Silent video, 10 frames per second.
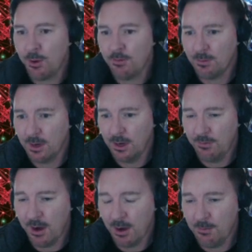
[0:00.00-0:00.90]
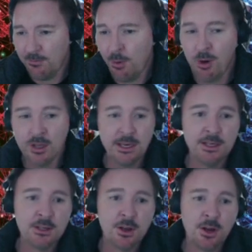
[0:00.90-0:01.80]
And if Ponga
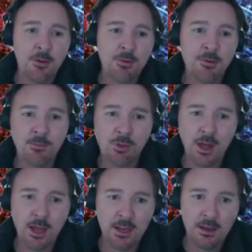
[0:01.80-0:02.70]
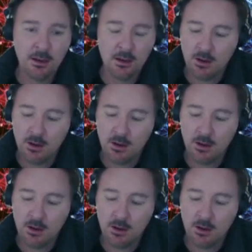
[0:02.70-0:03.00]
didn't turn up and play